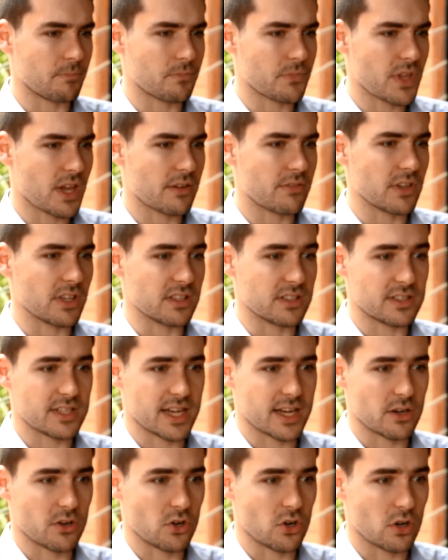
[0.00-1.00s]
having a
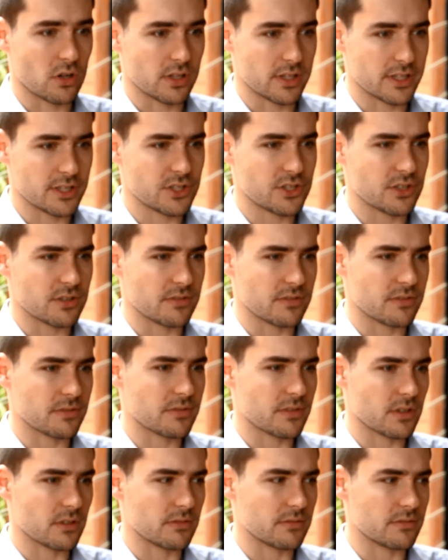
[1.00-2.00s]
sound knowledge of